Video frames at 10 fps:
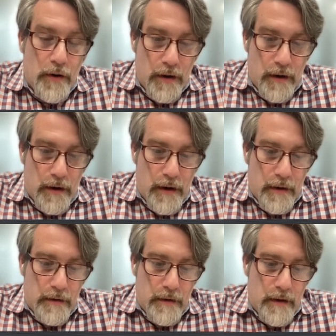
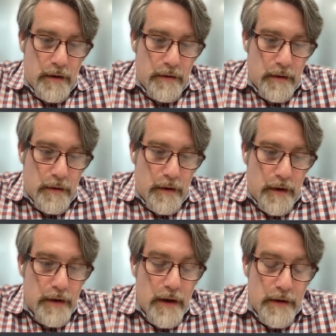
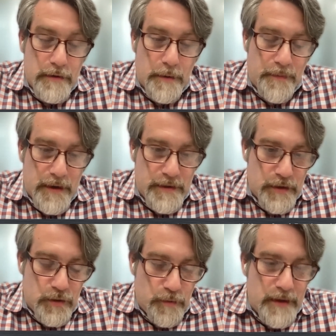and enterprises
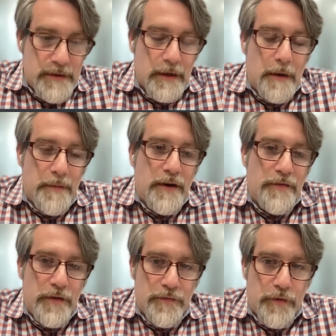to basically
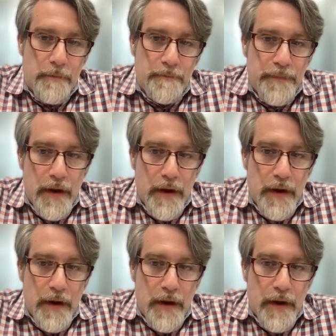benefit from.